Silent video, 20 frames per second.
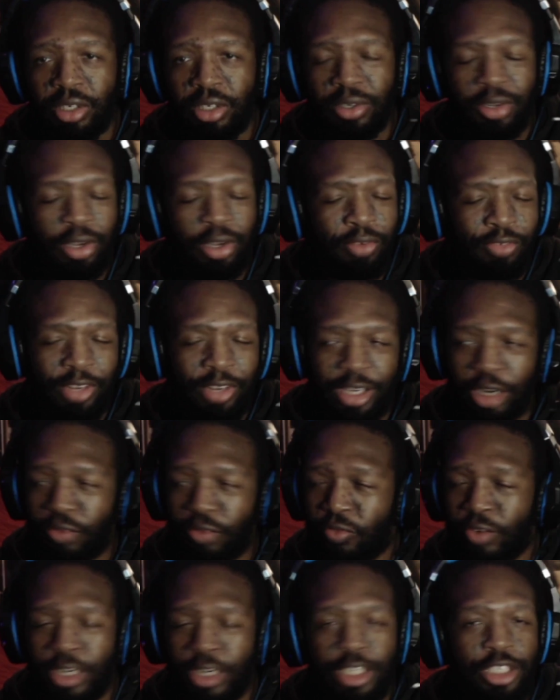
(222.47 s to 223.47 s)
of, like, a
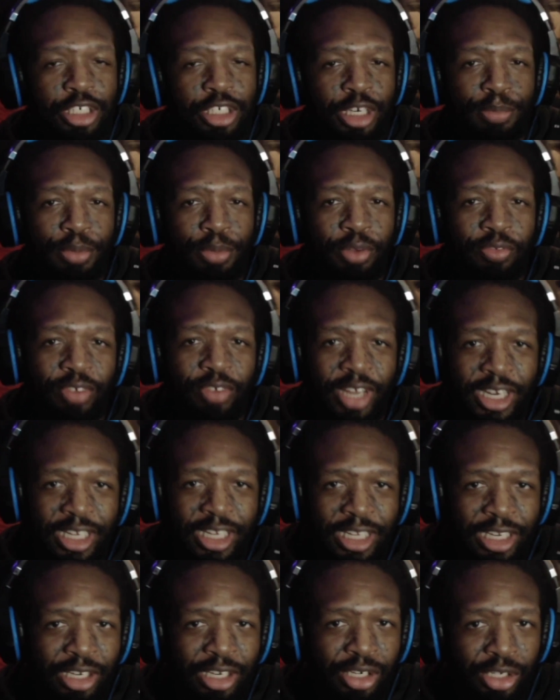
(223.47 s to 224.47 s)
friendship of, like,
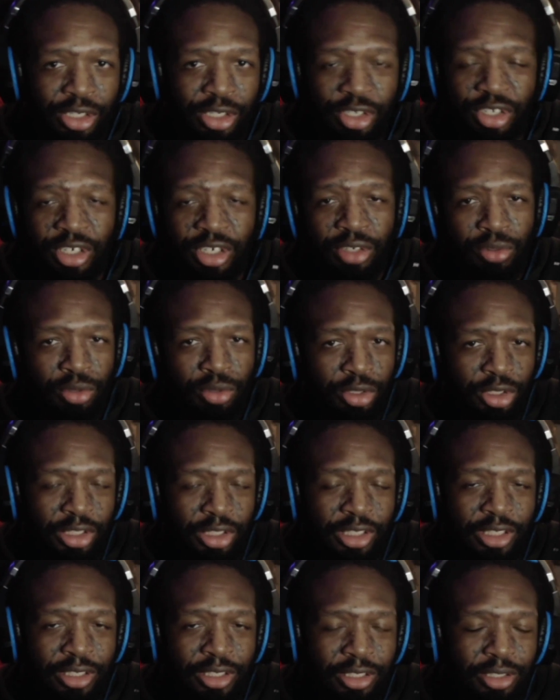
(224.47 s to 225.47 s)
years in order
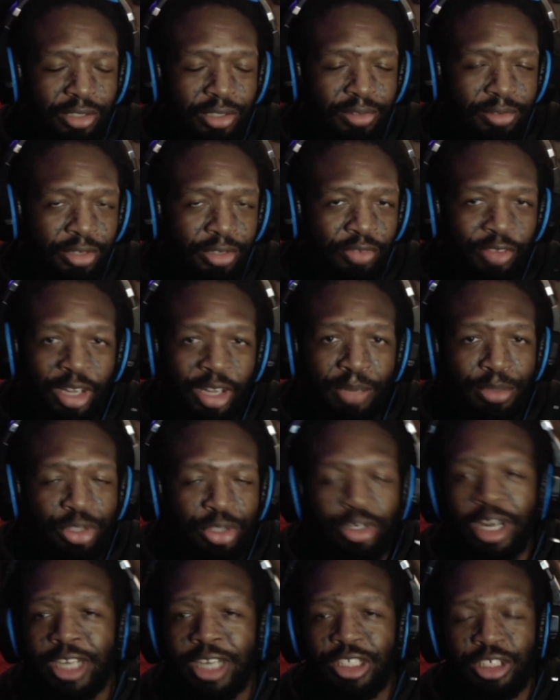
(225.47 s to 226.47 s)
to develop
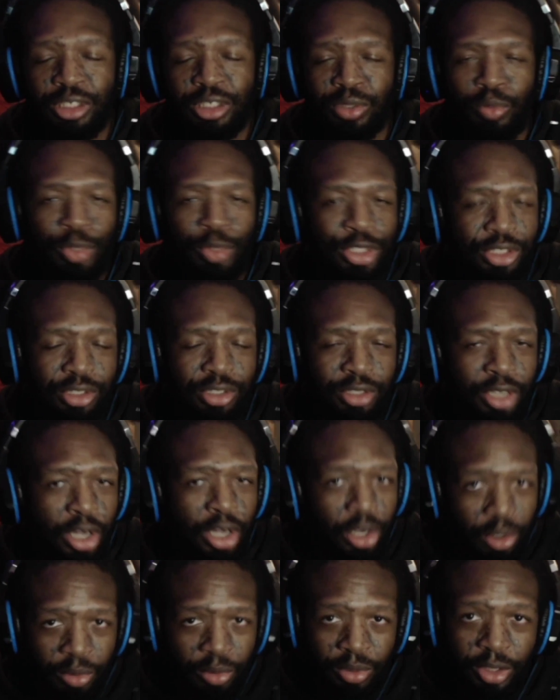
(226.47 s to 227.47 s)
attraction, which,
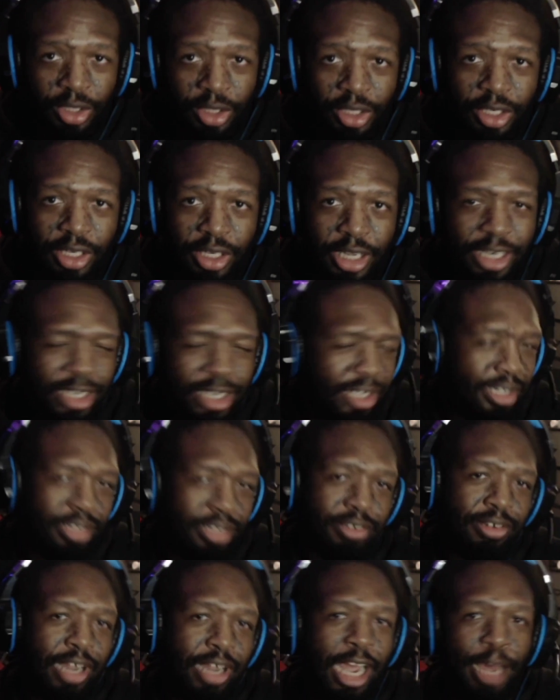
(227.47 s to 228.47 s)
no, it can
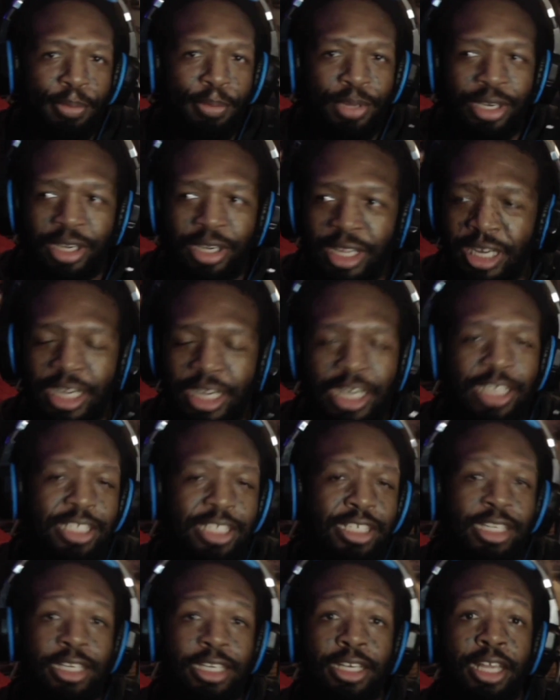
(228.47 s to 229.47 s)
happen in an
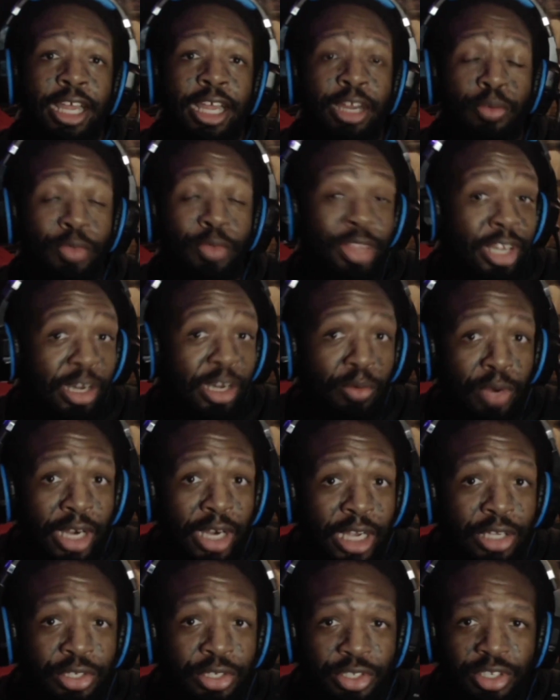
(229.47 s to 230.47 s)
instant, like with anyone
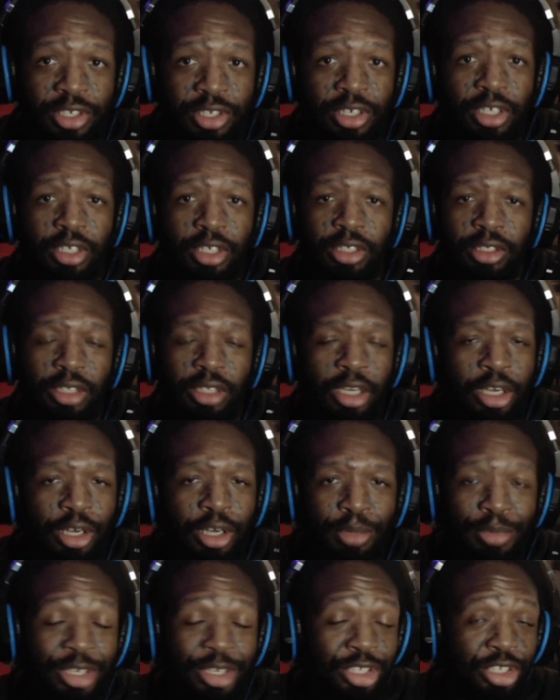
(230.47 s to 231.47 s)
else.
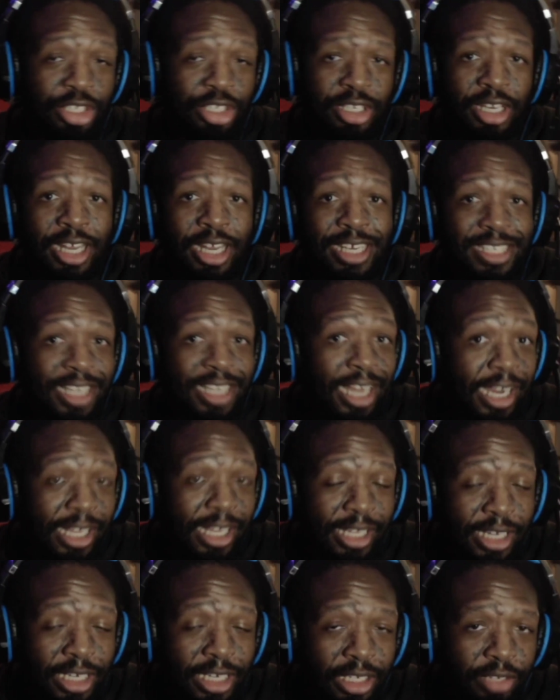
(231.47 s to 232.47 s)
Um, it's just less
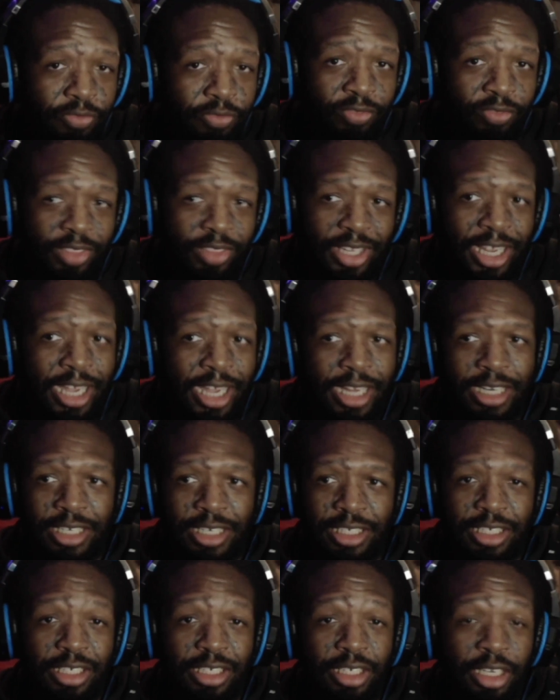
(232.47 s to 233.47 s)
likely. And,
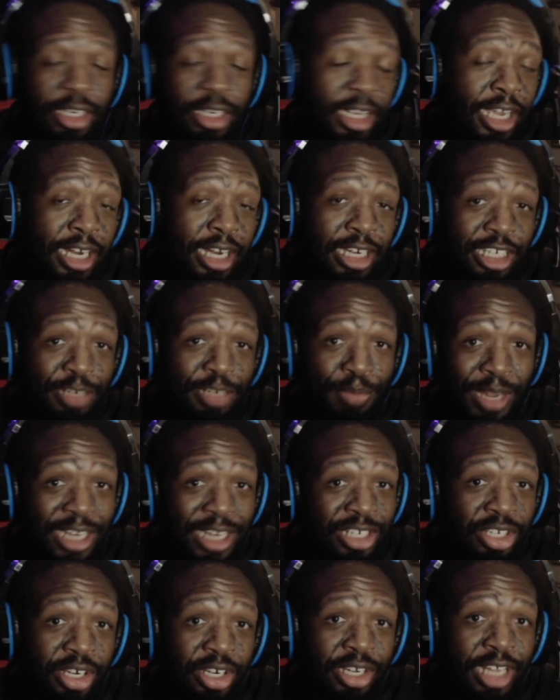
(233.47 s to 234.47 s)
again, it's
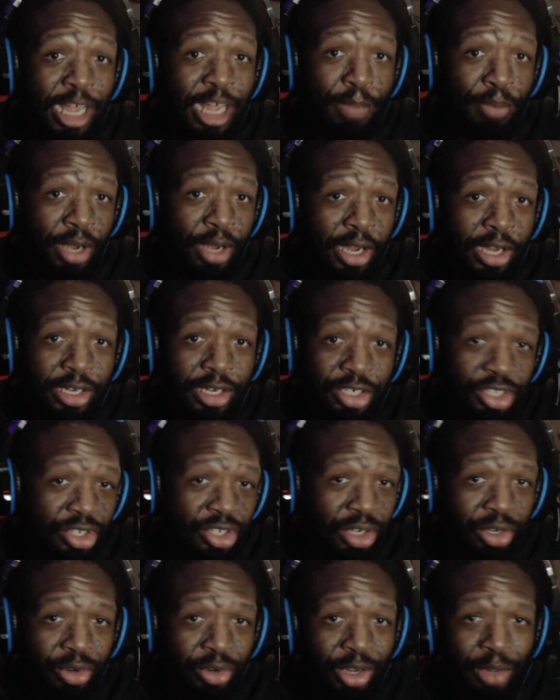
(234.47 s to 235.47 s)
based on that bond,
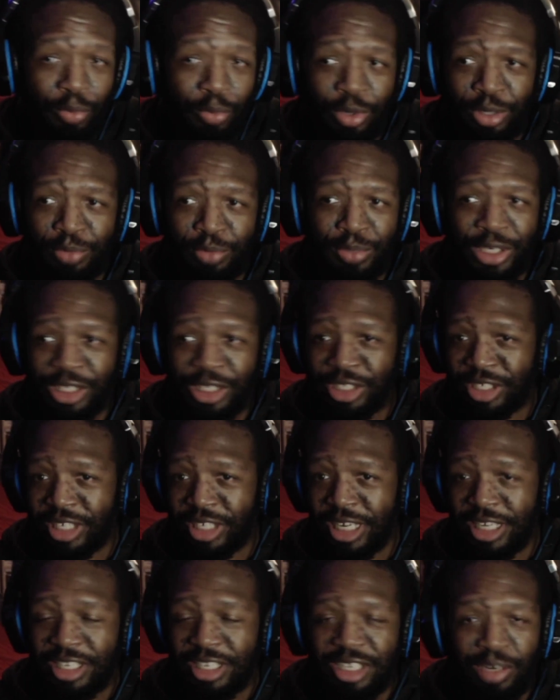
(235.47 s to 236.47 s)
so it wouldn't be just,
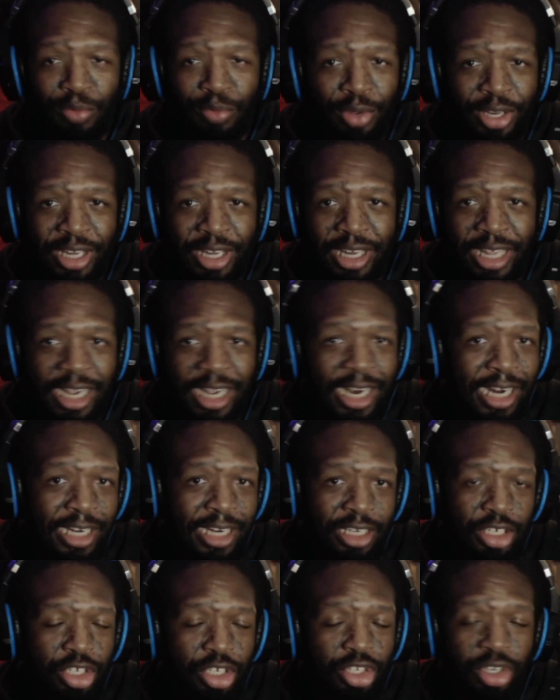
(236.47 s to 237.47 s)
like, someone that I
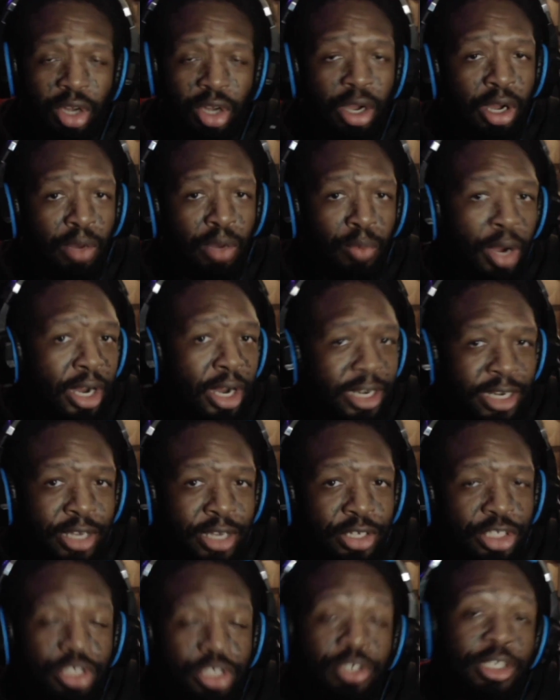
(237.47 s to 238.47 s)
saw walking down
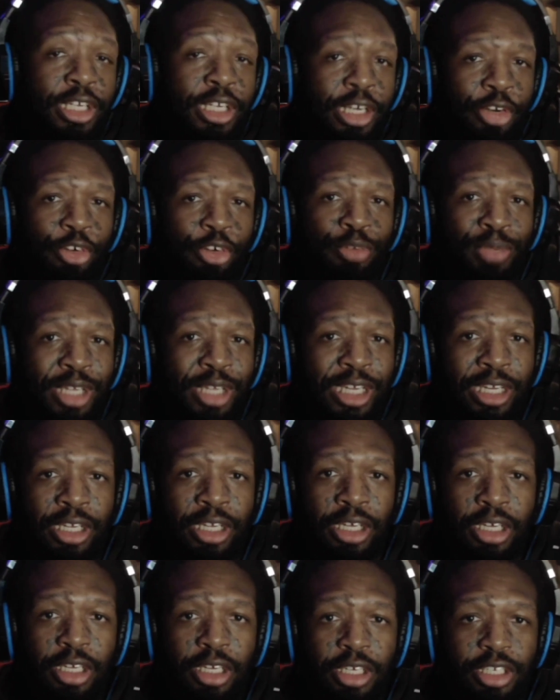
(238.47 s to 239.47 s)
the street. It would be
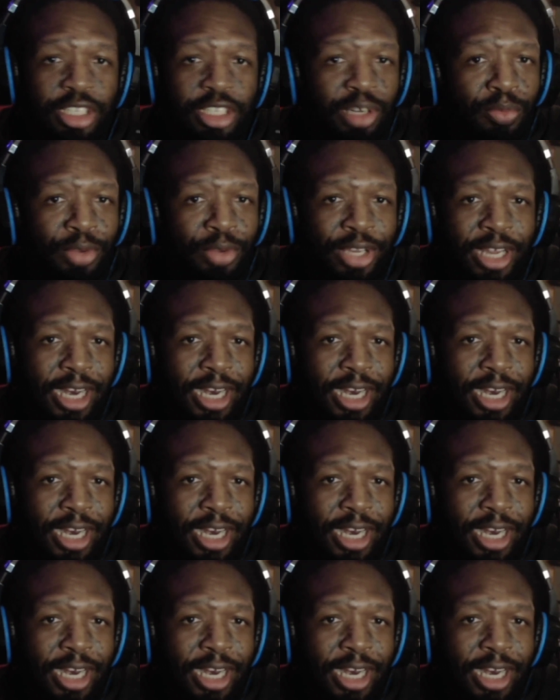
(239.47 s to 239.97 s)
someone that